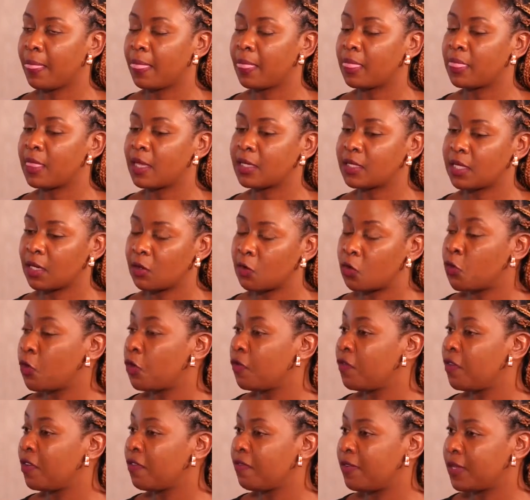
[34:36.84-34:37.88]
That's a good way
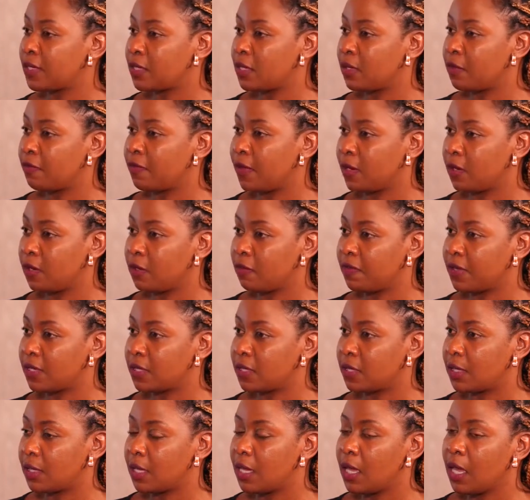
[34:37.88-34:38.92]
of investing, value
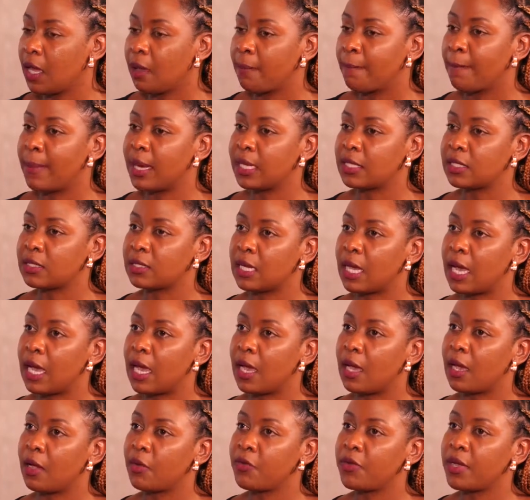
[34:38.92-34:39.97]
investing. But
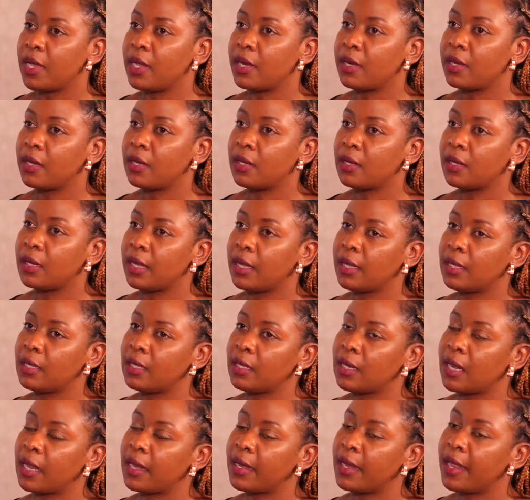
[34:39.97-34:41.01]
we are in
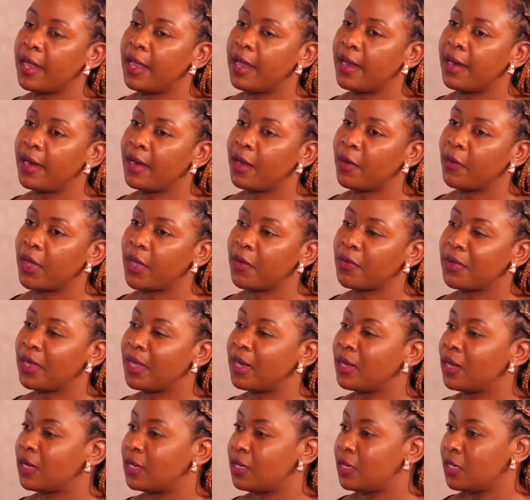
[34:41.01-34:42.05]
an era where we are
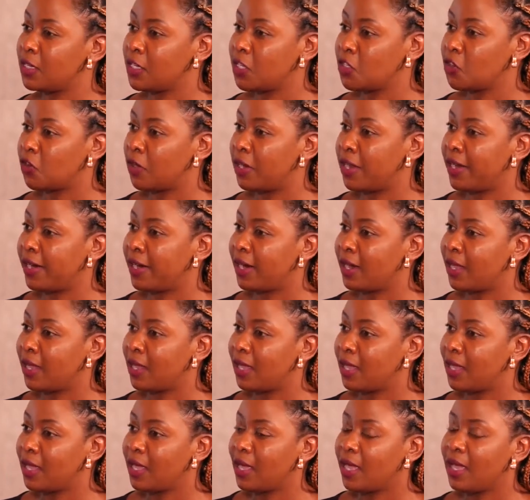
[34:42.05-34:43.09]
in a digital era,
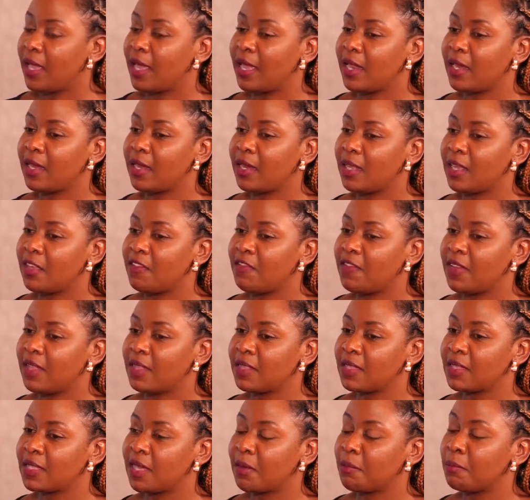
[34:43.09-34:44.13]
and
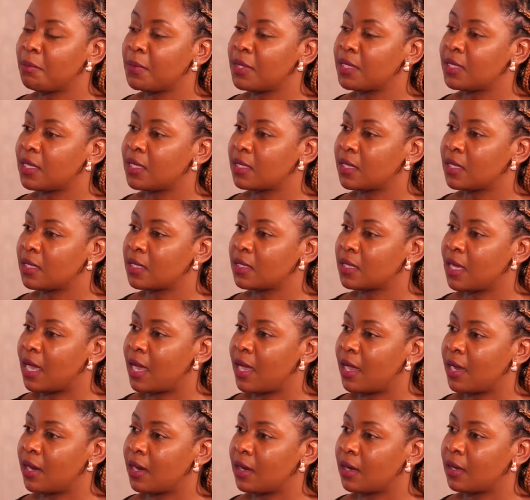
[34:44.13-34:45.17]
even some businesses
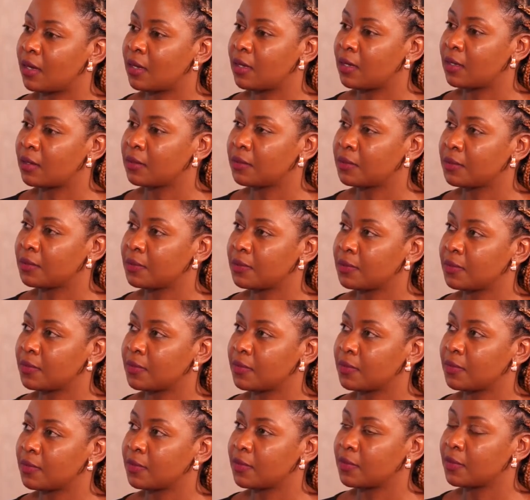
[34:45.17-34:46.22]
are
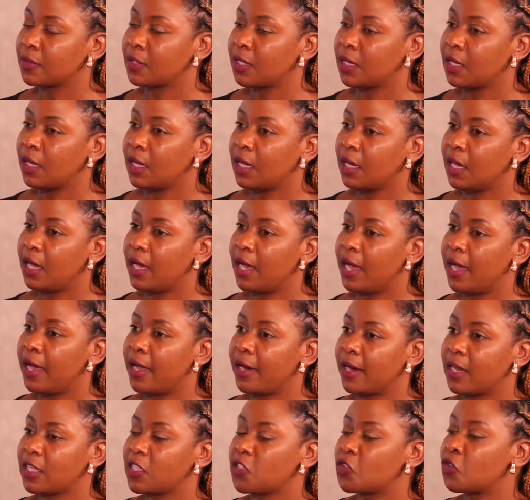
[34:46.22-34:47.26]

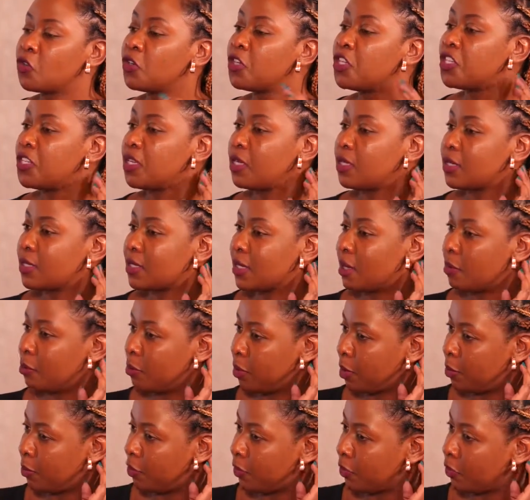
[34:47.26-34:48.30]
astonishing some
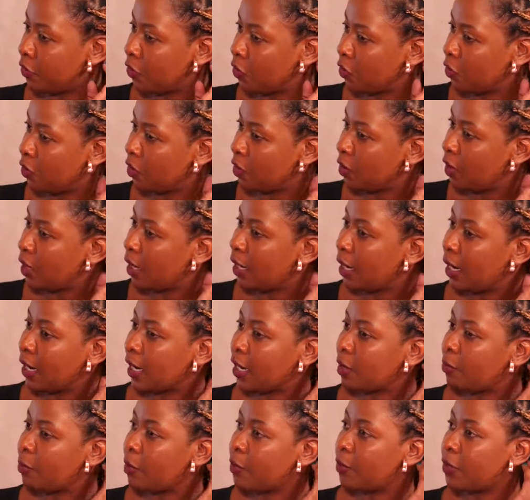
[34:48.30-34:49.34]
people,
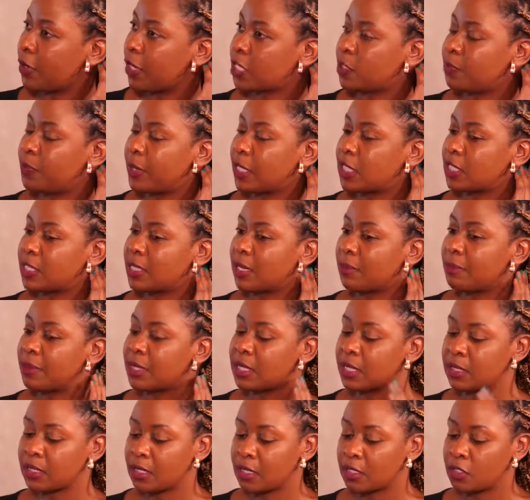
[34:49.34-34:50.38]
like people expect some
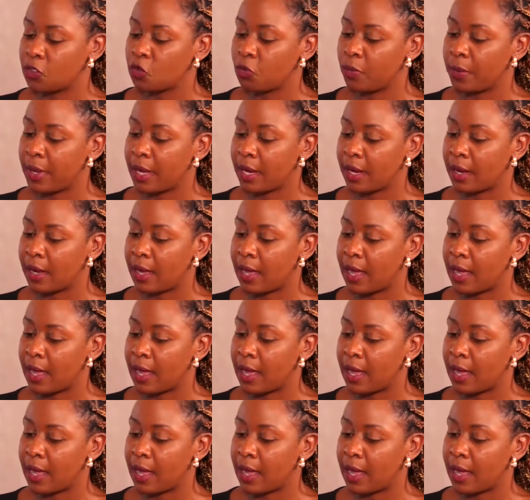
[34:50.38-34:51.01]
businesses to make